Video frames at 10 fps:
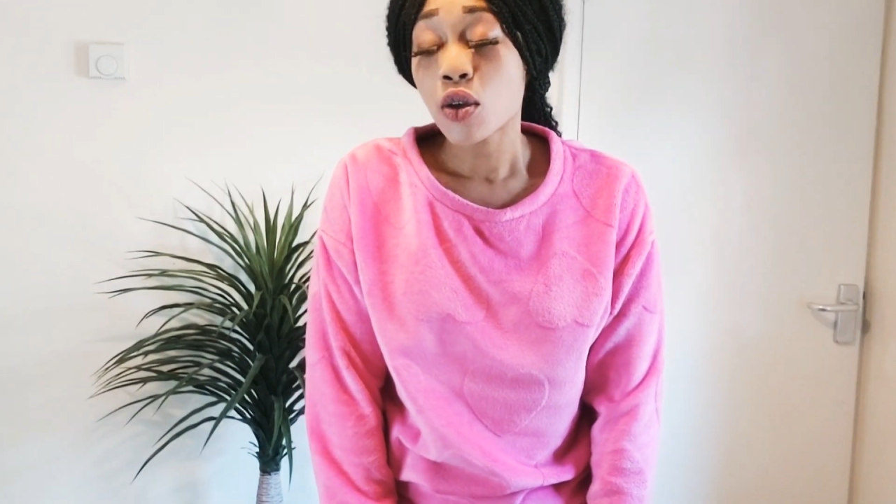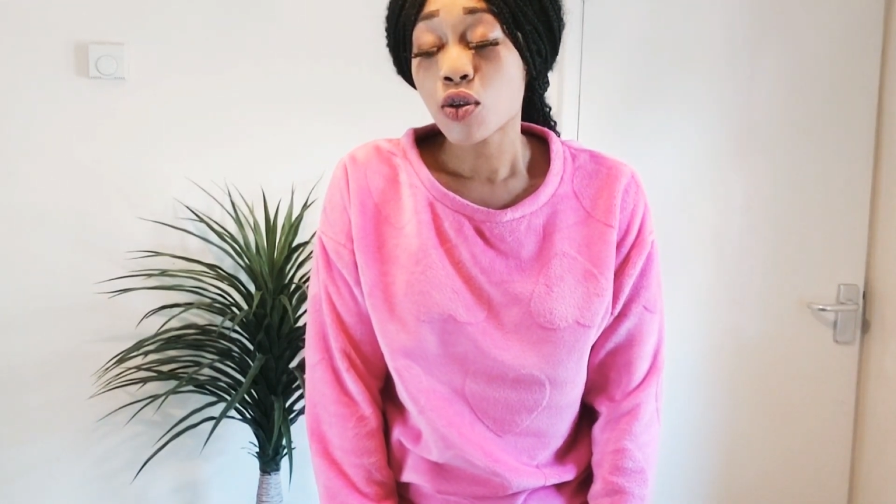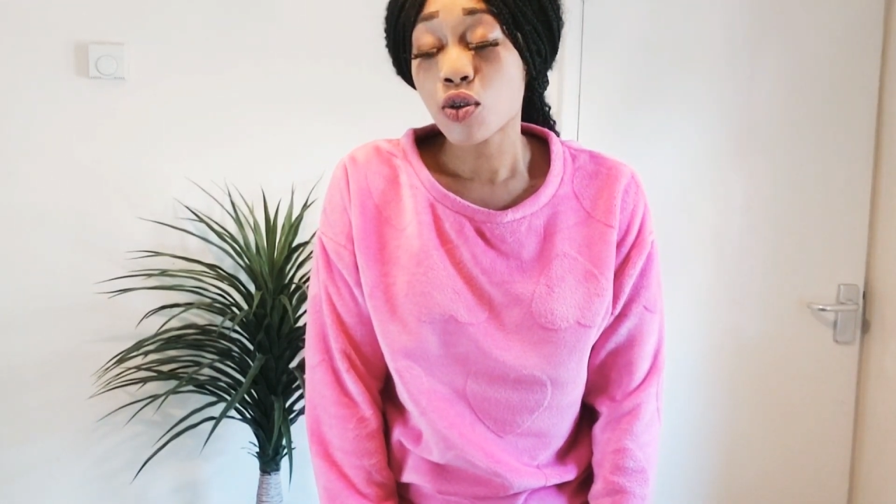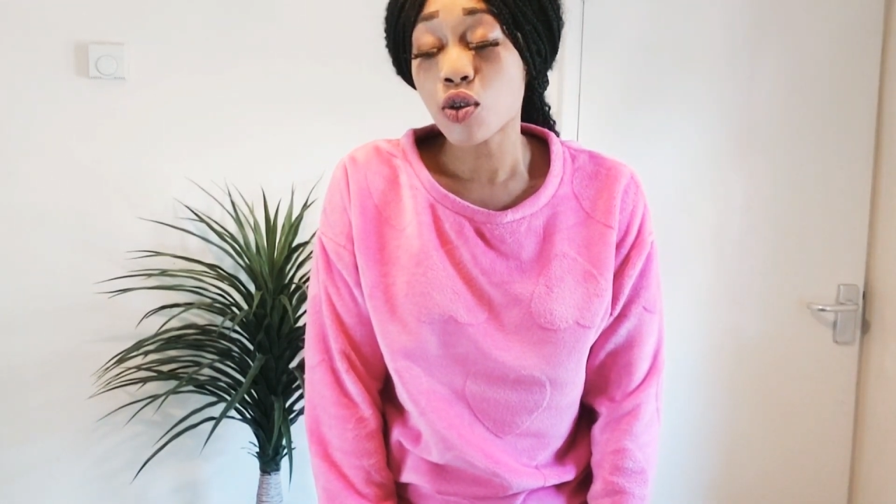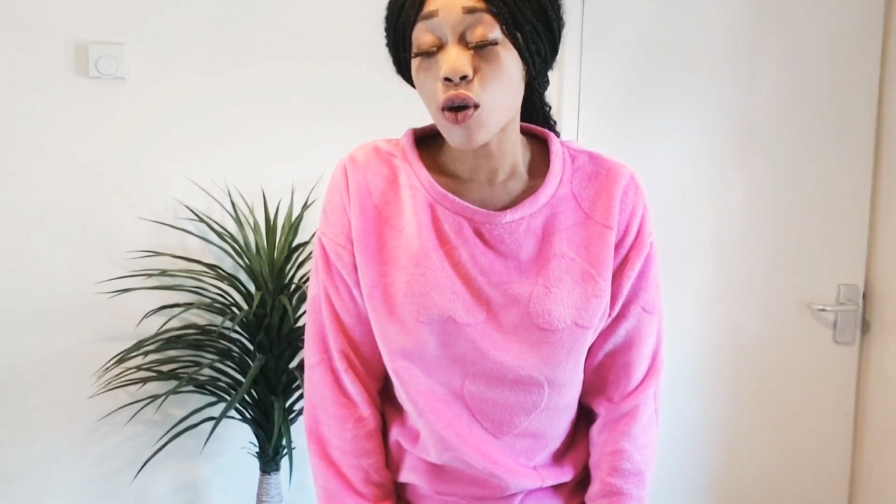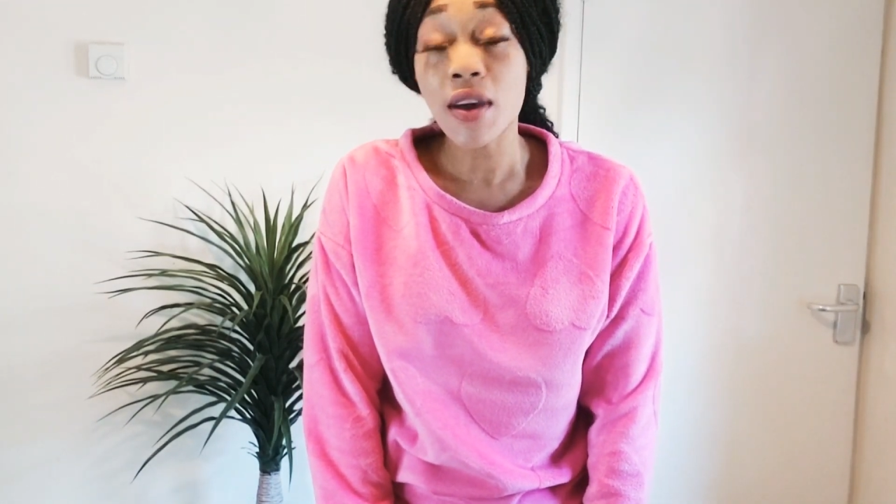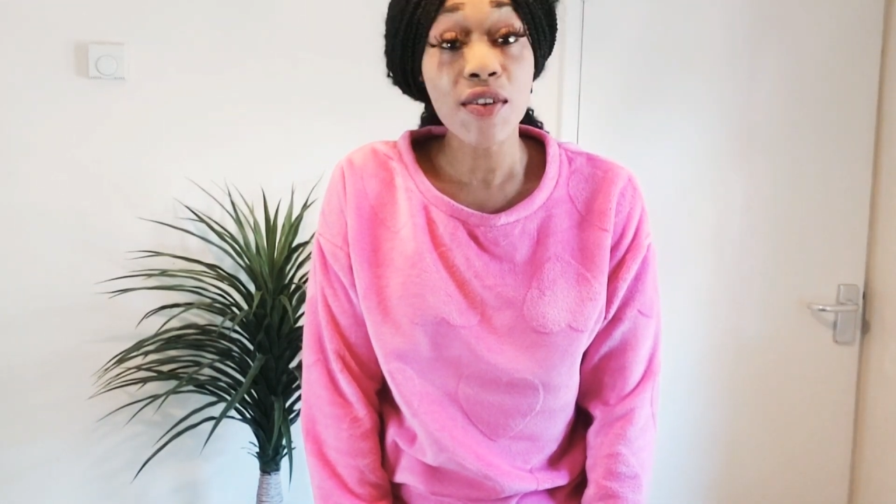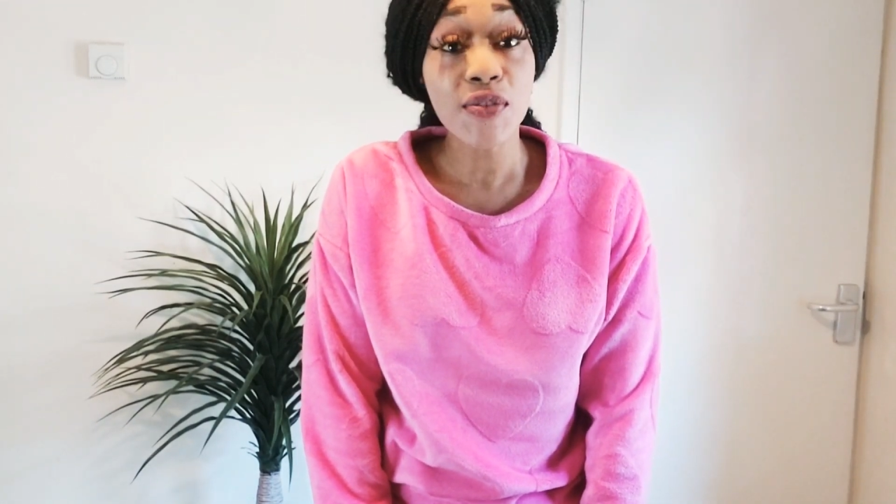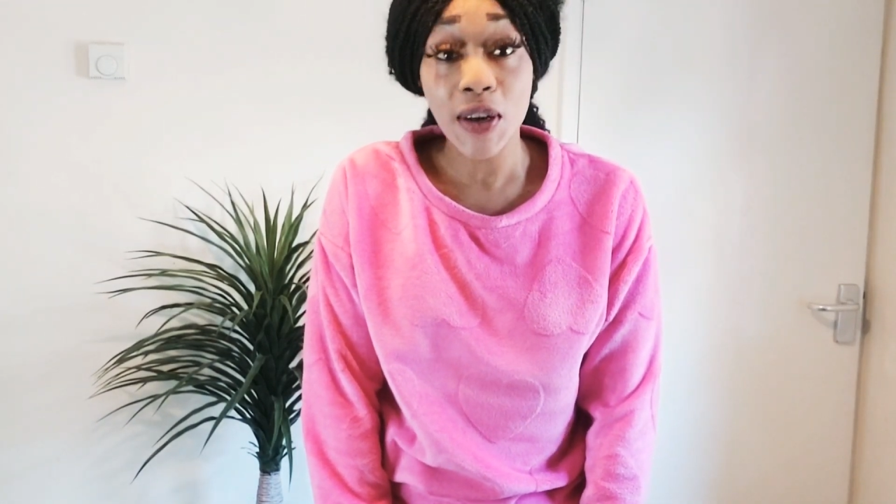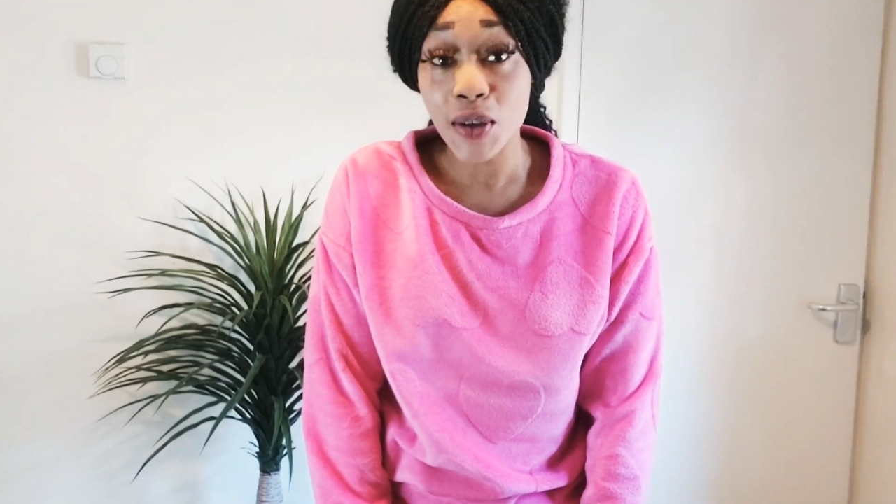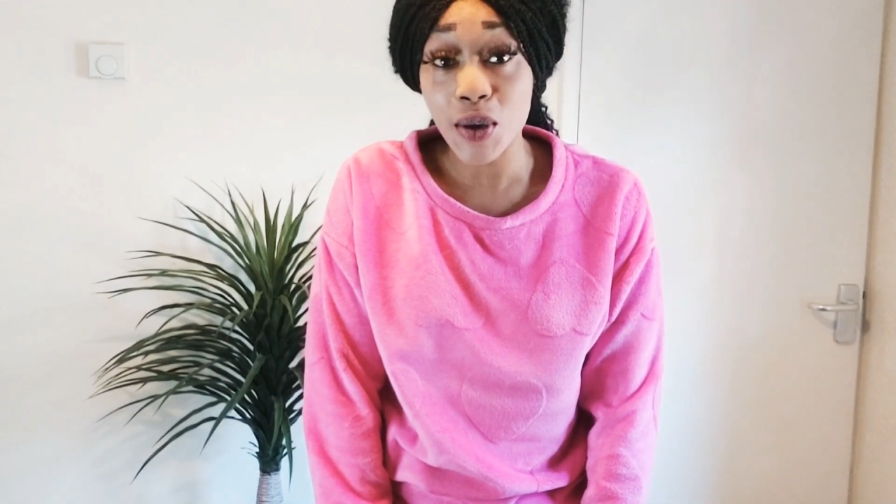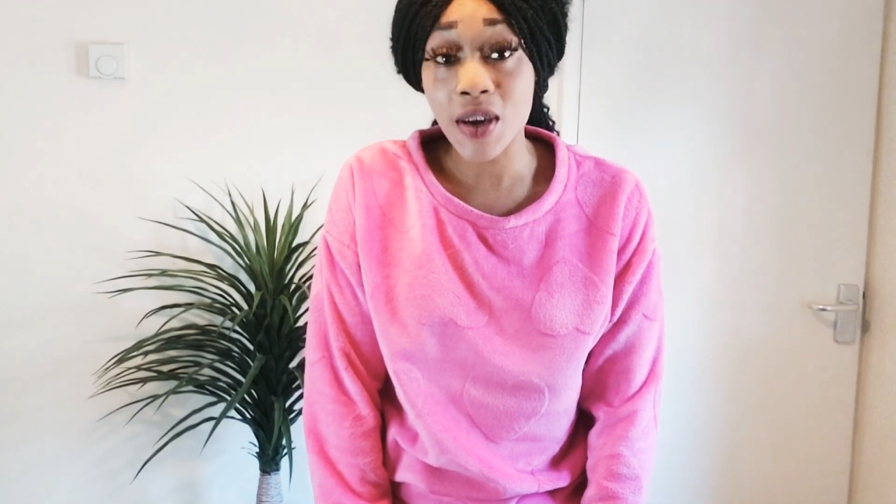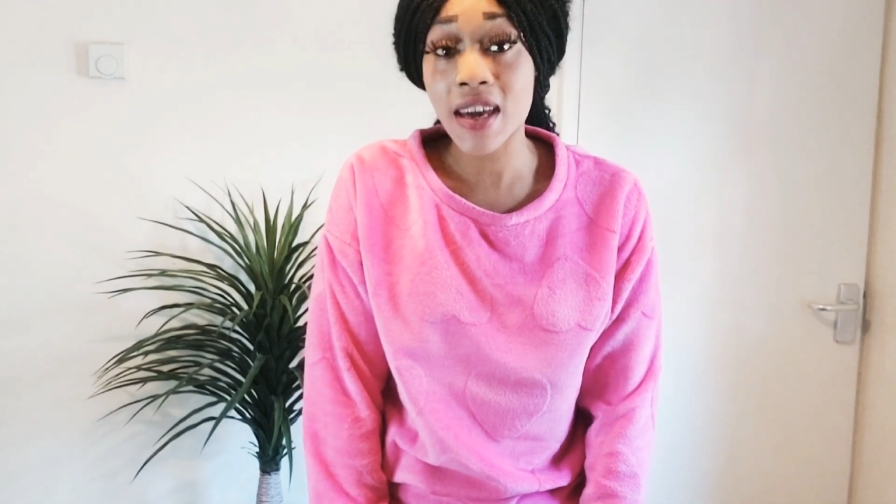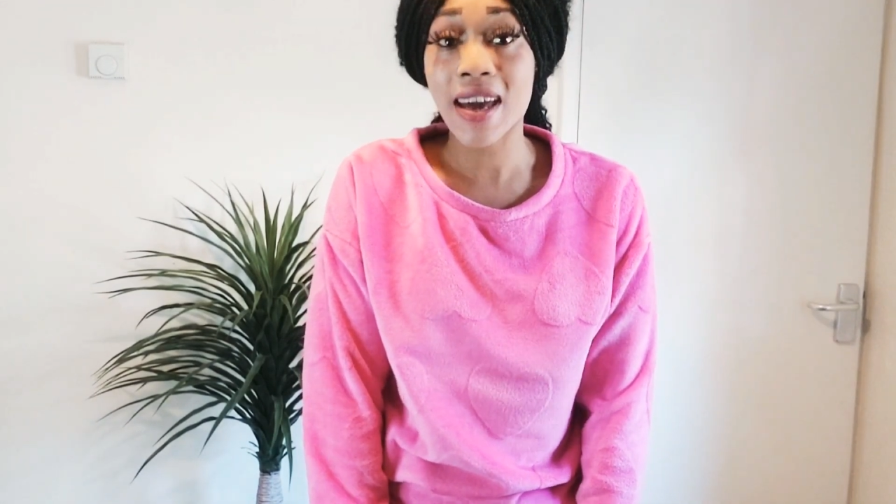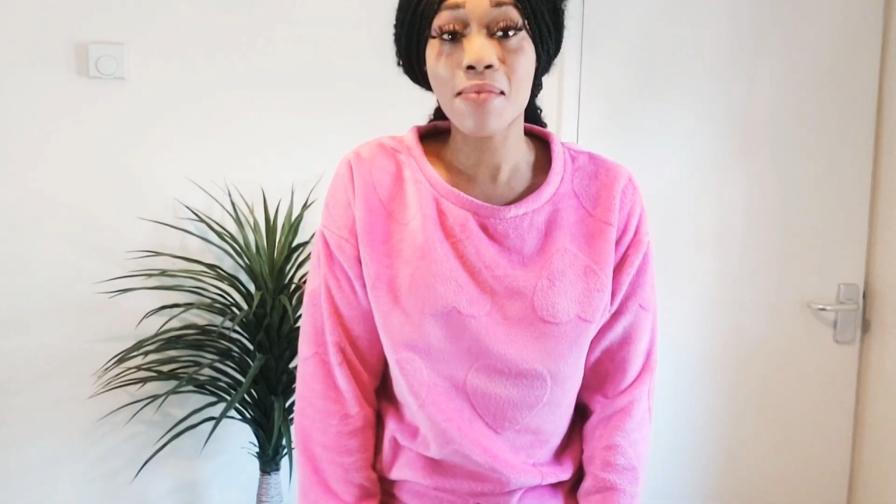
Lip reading: So if you're new here,